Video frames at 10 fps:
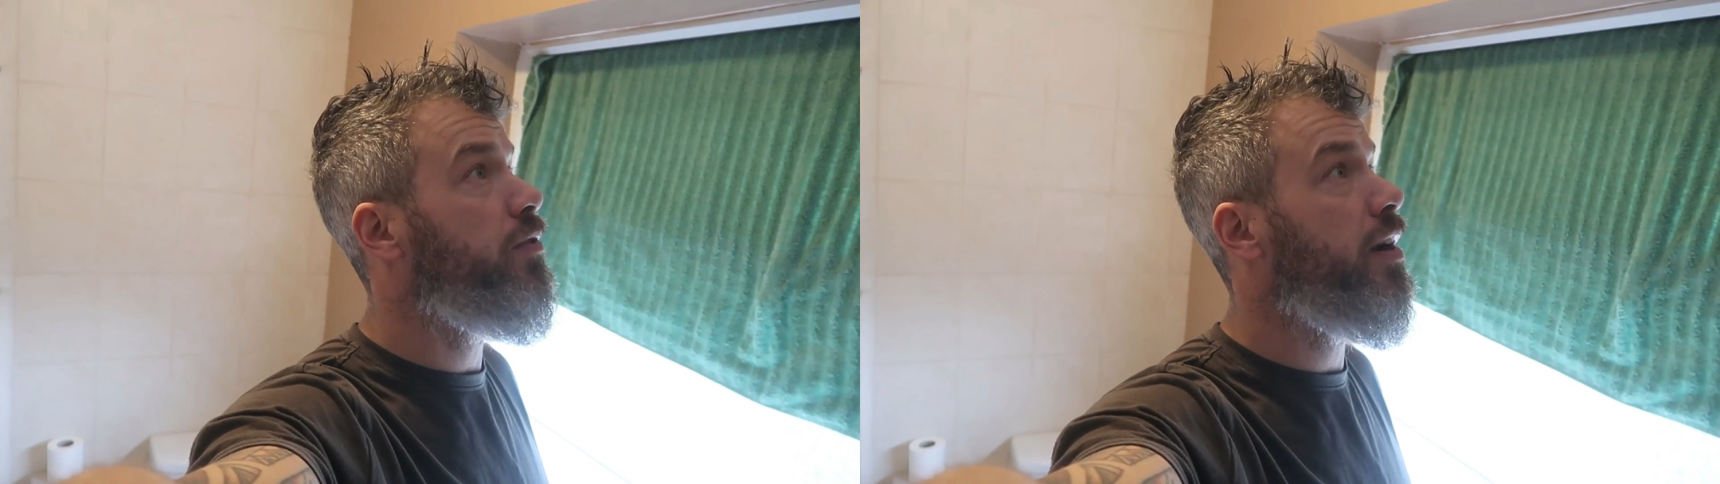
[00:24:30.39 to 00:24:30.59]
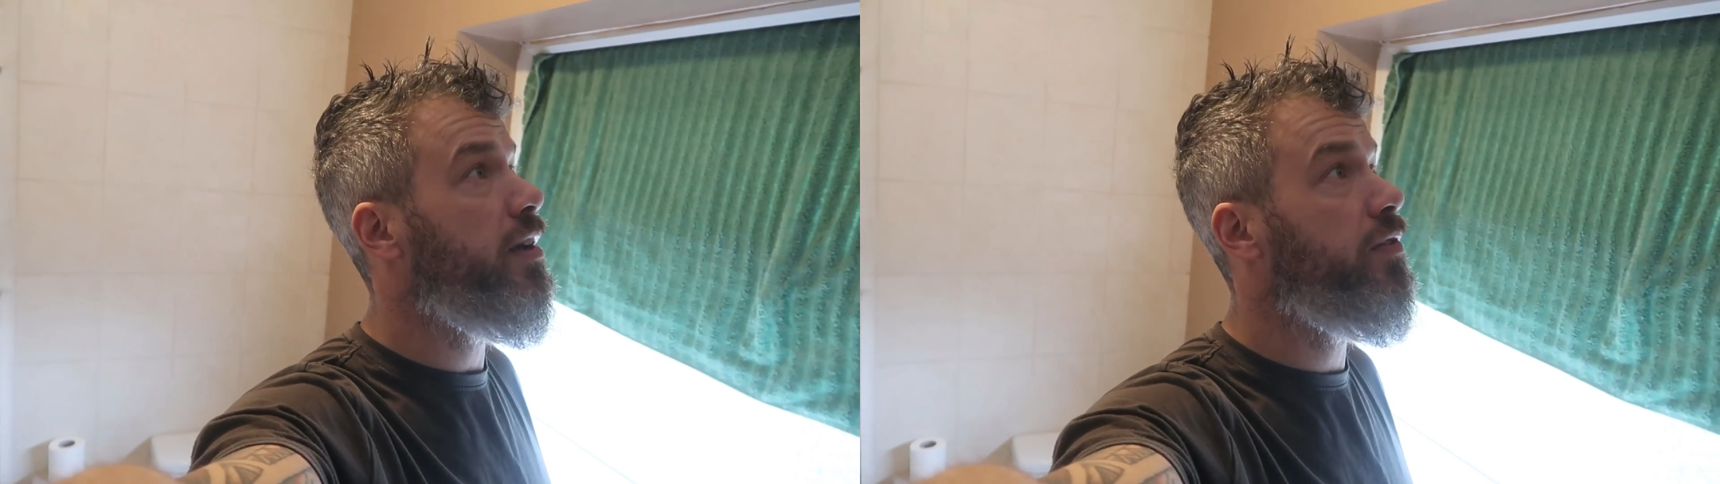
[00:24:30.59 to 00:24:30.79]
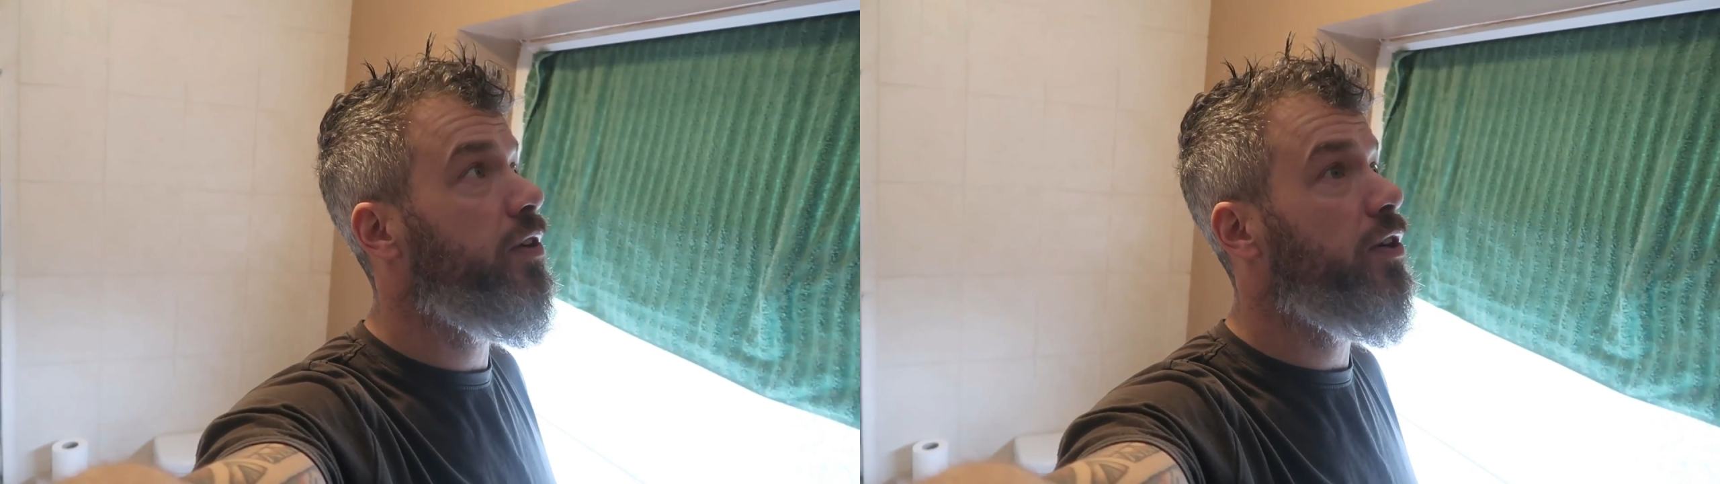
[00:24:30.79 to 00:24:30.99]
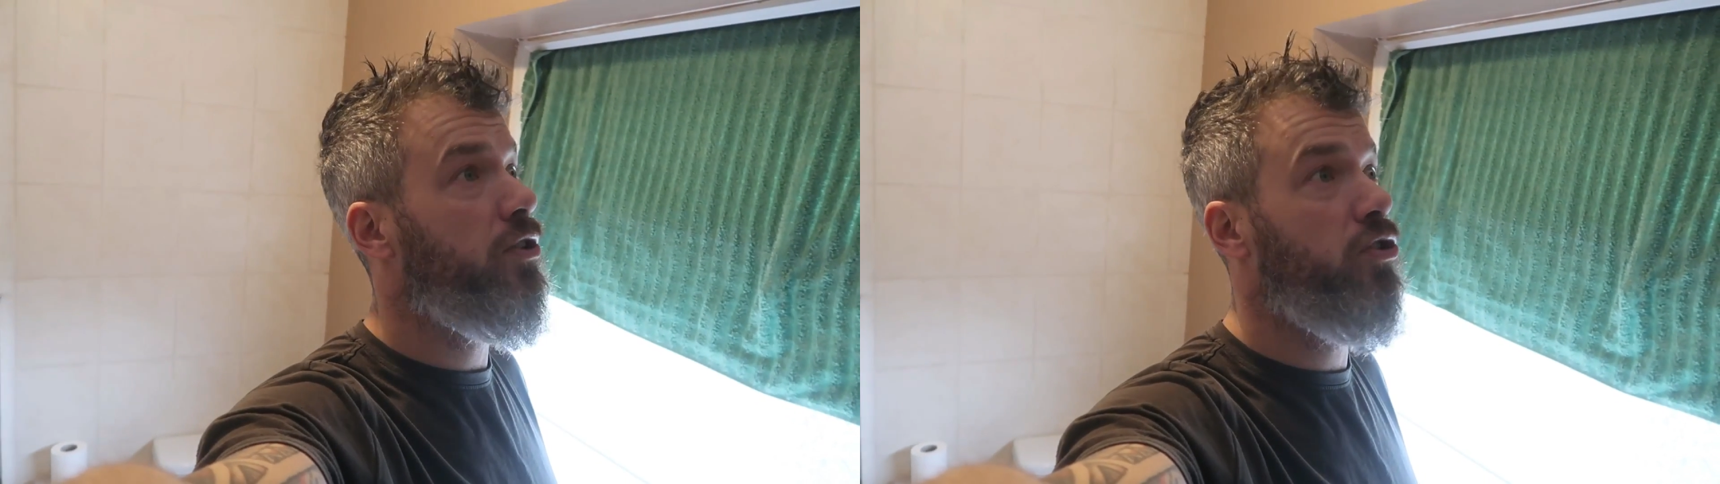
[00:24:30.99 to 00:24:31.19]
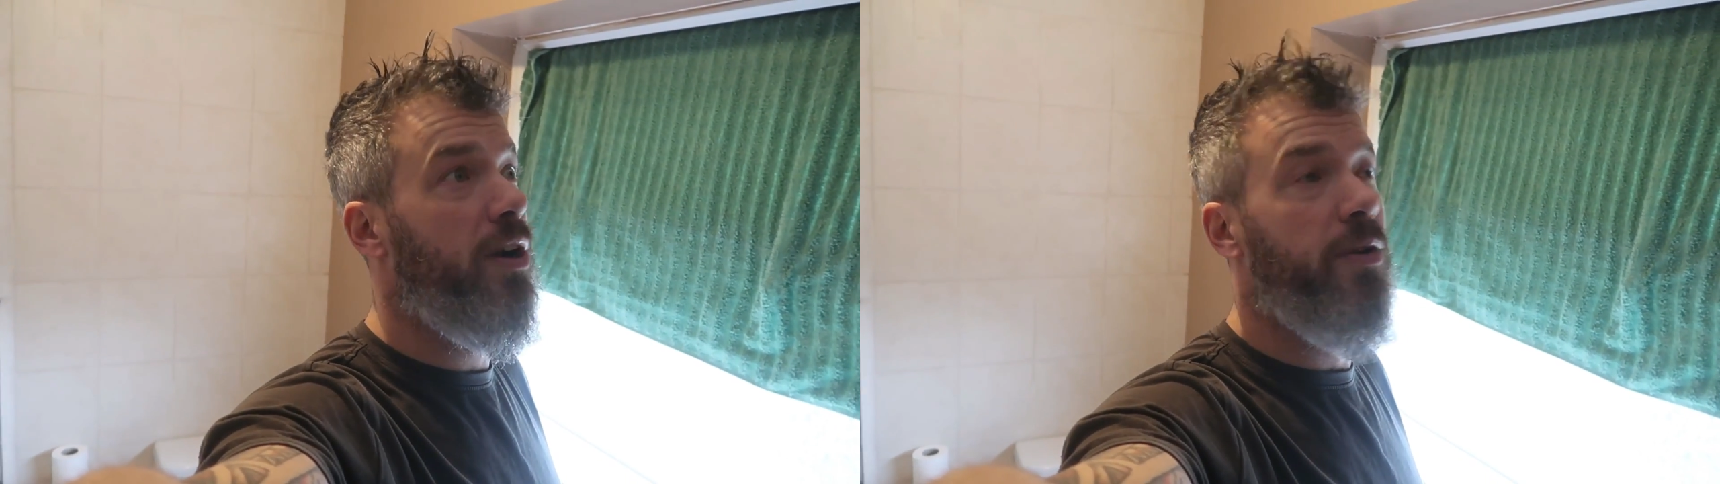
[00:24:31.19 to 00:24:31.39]
ready for
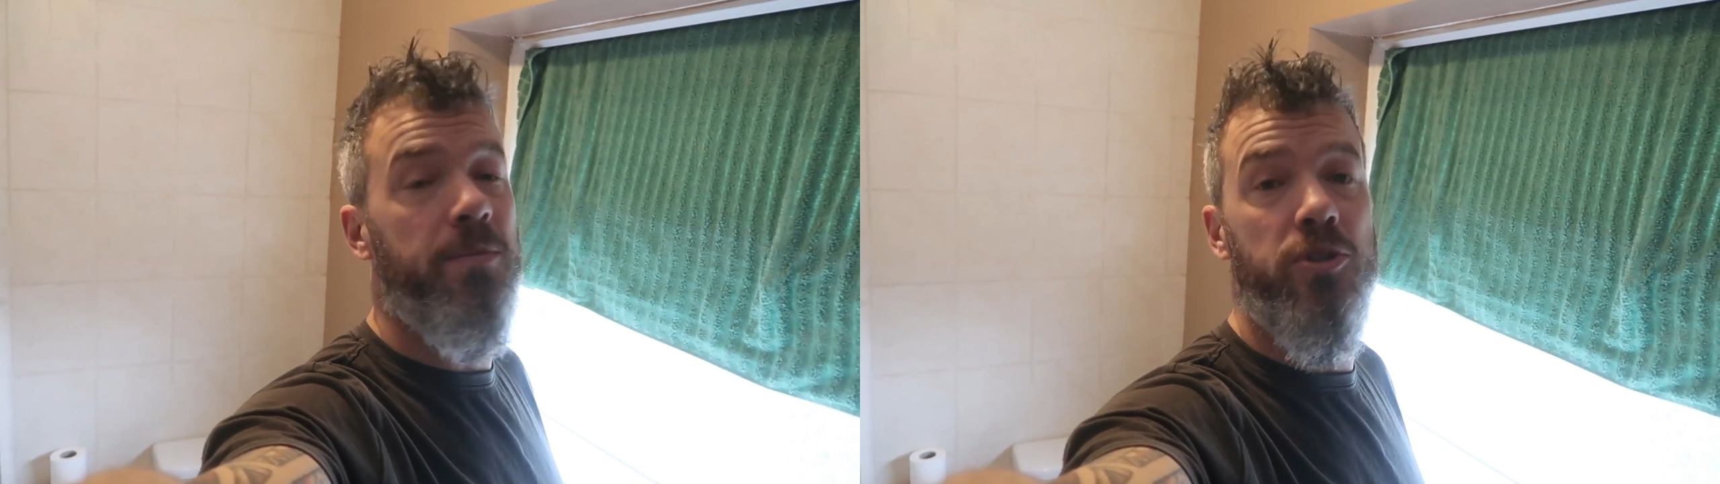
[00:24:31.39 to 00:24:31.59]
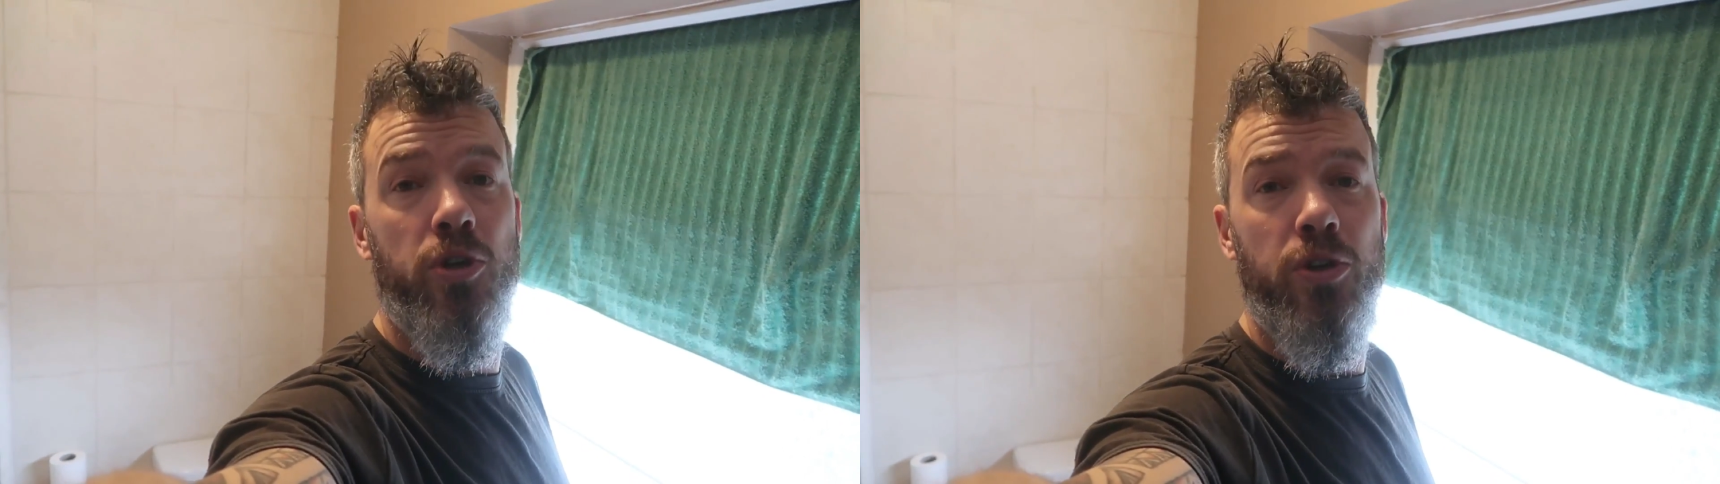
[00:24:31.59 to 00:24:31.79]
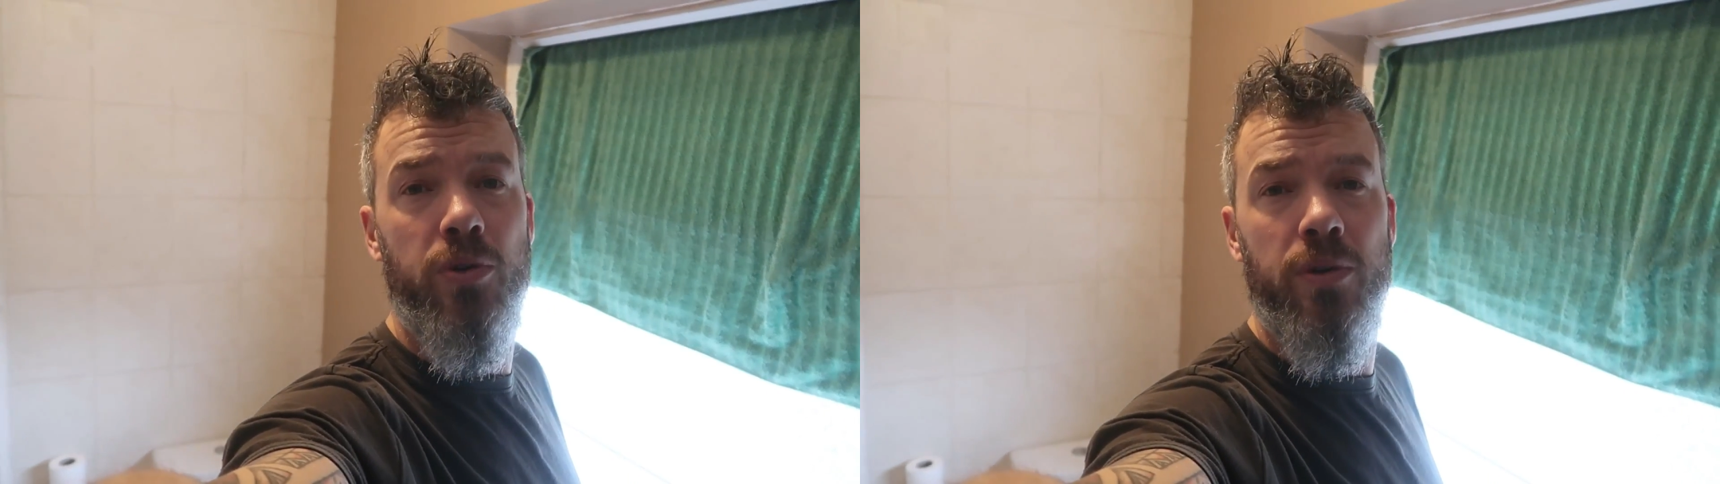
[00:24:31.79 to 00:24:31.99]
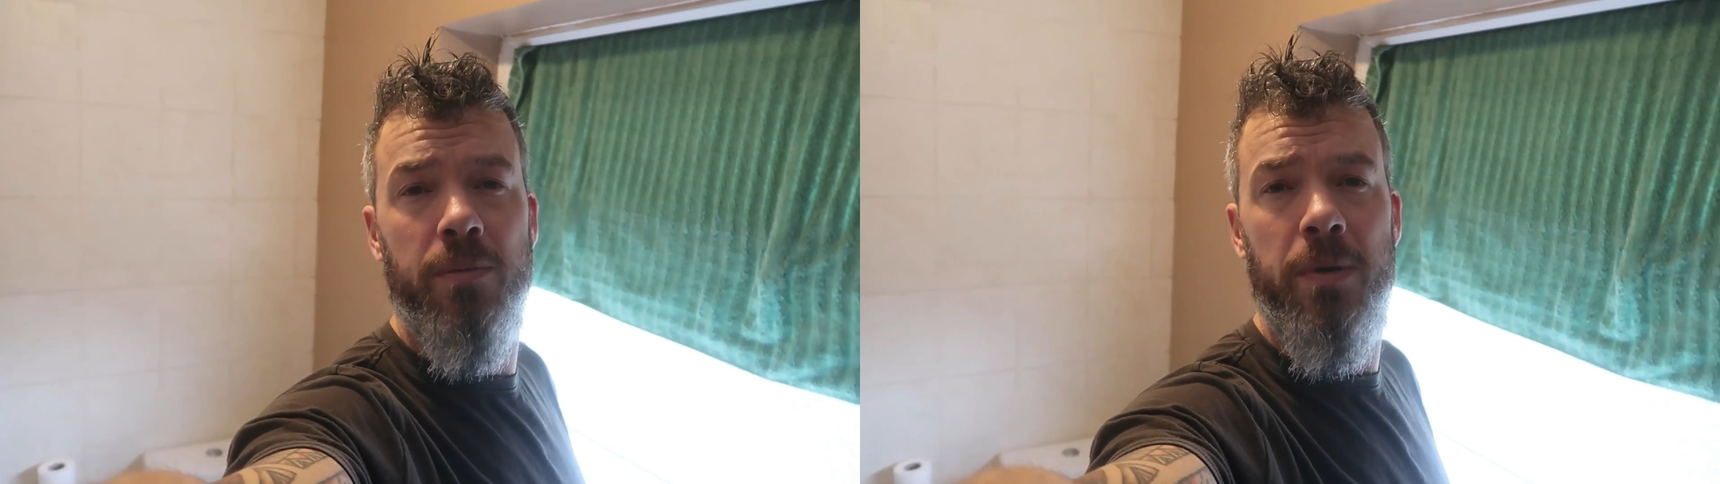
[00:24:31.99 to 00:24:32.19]
trowel number 2.